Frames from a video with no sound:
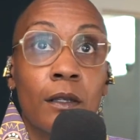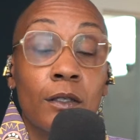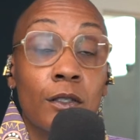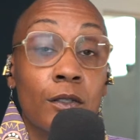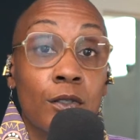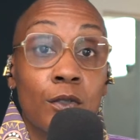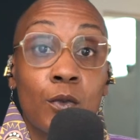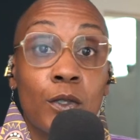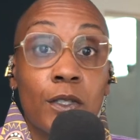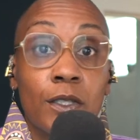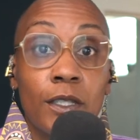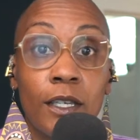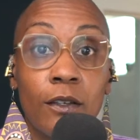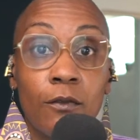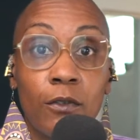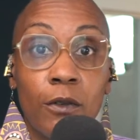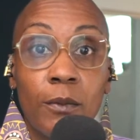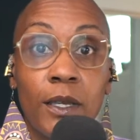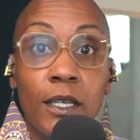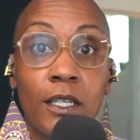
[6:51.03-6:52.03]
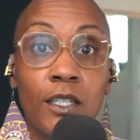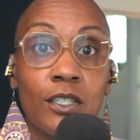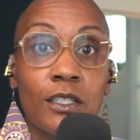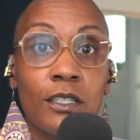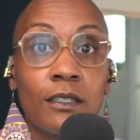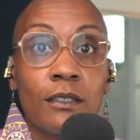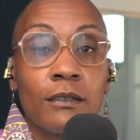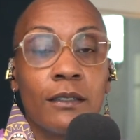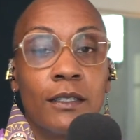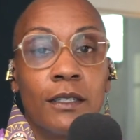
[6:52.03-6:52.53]
sourcing
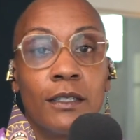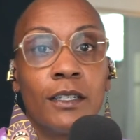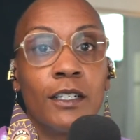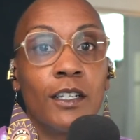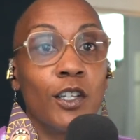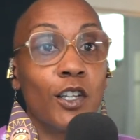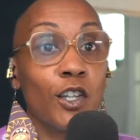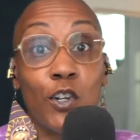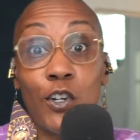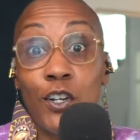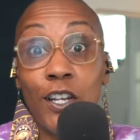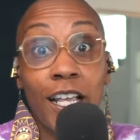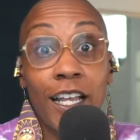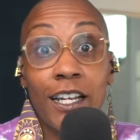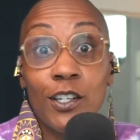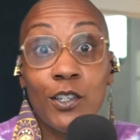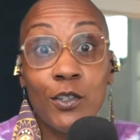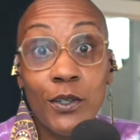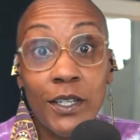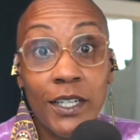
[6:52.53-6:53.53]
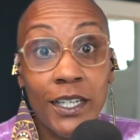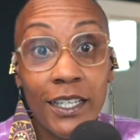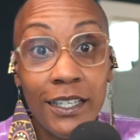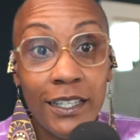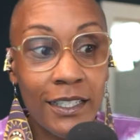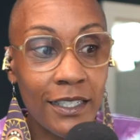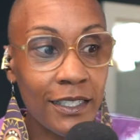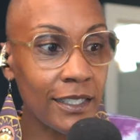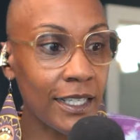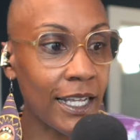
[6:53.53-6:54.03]
information, learning how to do any of
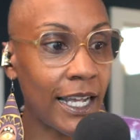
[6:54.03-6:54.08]
this.